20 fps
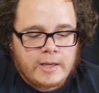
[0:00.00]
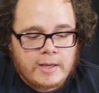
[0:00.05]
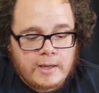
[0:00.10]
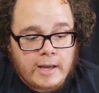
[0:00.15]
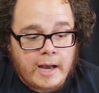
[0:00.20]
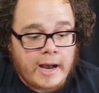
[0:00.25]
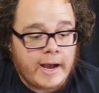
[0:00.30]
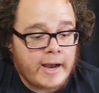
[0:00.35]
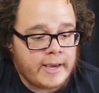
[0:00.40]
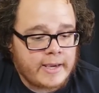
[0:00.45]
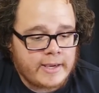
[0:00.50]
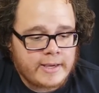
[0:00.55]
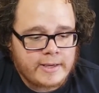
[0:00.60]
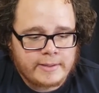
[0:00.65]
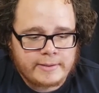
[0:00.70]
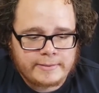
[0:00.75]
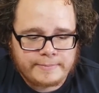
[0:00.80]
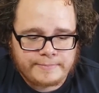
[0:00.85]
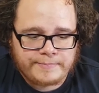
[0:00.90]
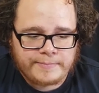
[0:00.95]
Hi,
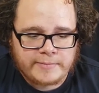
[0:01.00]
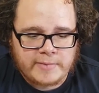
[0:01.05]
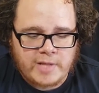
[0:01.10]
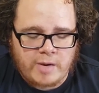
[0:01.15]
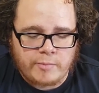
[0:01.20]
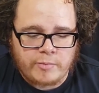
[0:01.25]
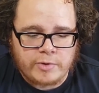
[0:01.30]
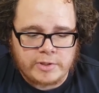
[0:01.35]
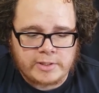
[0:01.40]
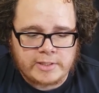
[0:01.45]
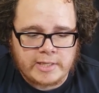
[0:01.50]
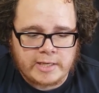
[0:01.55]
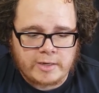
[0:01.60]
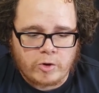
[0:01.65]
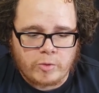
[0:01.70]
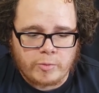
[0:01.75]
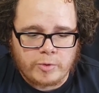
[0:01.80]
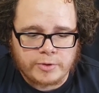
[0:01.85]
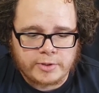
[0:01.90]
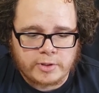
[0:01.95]
Emery said,
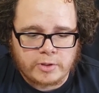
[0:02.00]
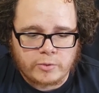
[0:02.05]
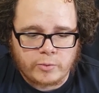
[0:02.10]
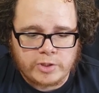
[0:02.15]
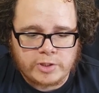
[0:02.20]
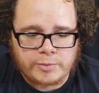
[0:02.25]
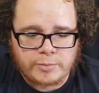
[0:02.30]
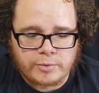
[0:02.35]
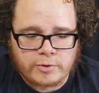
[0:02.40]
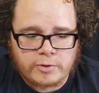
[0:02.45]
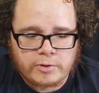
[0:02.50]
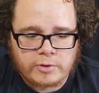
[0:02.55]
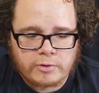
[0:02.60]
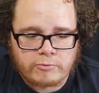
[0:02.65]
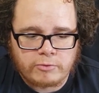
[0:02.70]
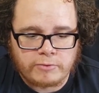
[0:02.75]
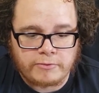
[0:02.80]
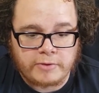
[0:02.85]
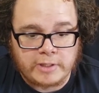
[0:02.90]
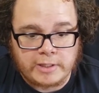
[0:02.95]
almost in a whisper,
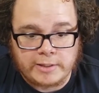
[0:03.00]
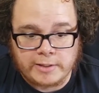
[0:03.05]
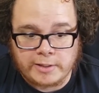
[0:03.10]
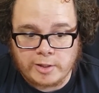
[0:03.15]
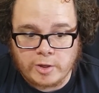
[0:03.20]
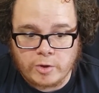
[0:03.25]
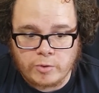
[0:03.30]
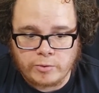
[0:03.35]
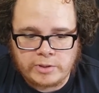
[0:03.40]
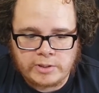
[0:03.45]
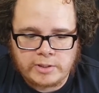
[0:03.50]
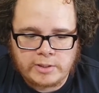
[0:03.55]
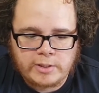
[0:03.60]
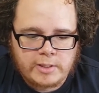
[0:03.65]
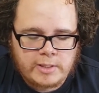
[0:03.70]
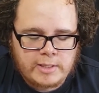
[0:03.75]
revealing the note.